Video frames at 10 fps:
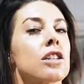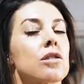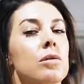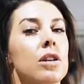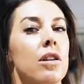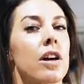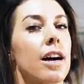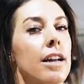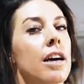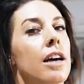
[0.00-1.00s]
Just when you
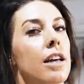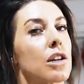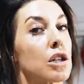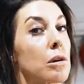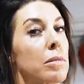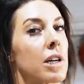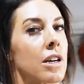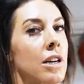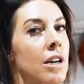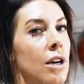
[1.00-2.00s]
thought the
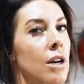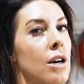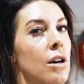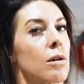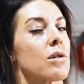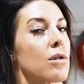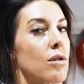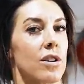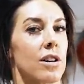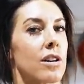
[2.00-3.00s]
jumping was
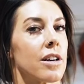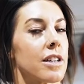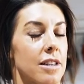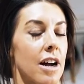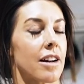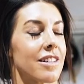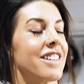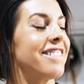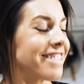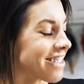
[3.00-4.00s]
over, it's not.
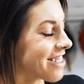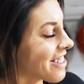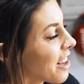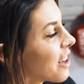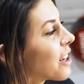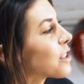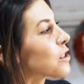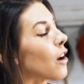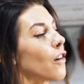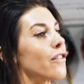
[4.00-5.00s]

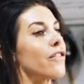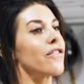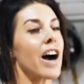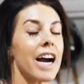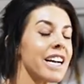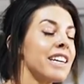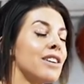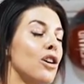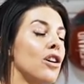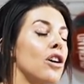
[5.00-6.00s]
So
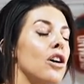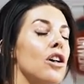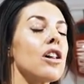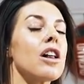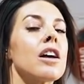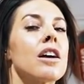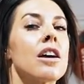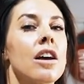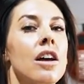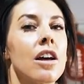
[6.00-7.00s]
final,
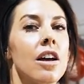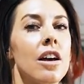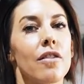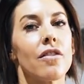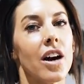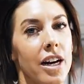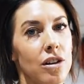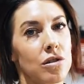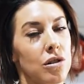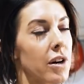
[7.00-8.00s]

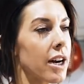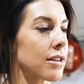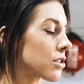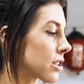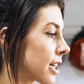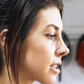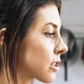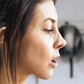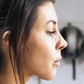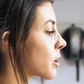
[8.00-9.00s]
final two
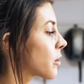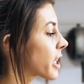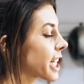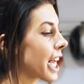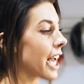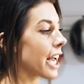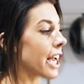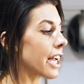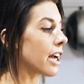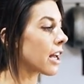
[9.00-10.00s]
exercises. So we're doing
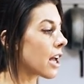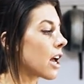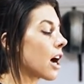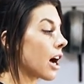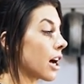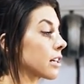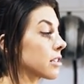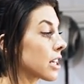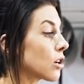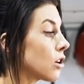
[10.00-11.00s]
a
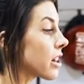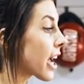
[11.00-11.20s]
uh, single